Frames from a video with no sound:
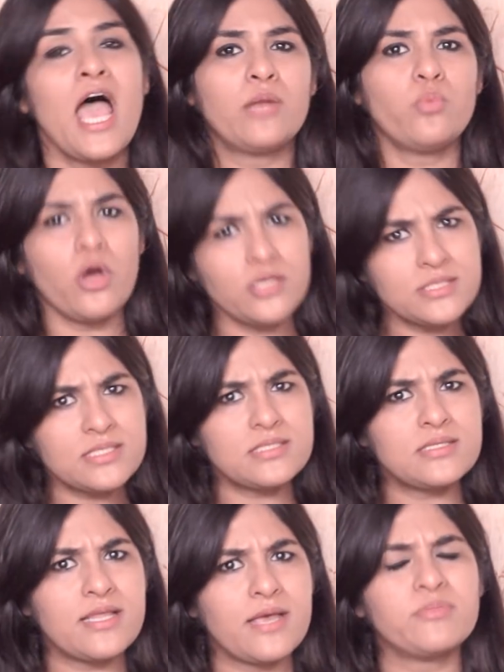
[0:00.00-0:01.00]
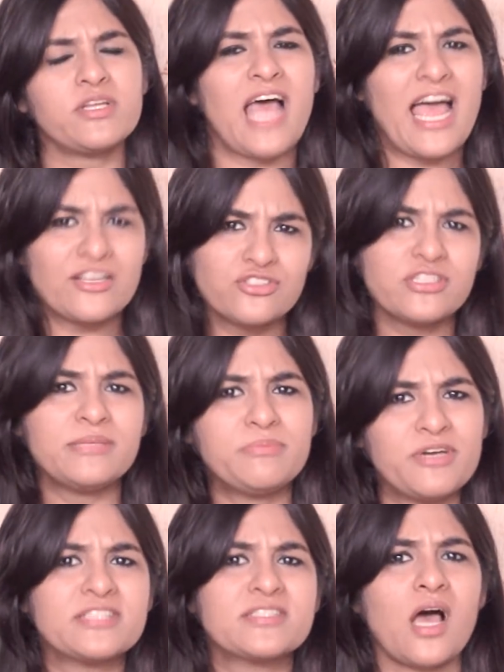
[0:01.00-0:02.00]
and what is it in them that actually
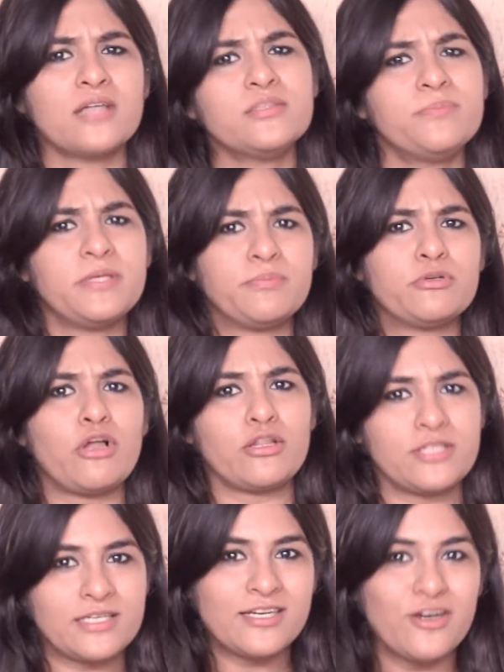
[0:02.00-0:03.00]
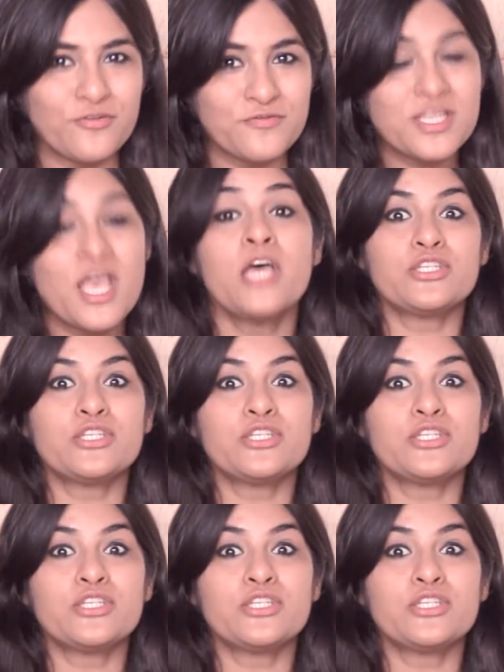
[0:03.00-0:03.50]
brings other people on their nerves.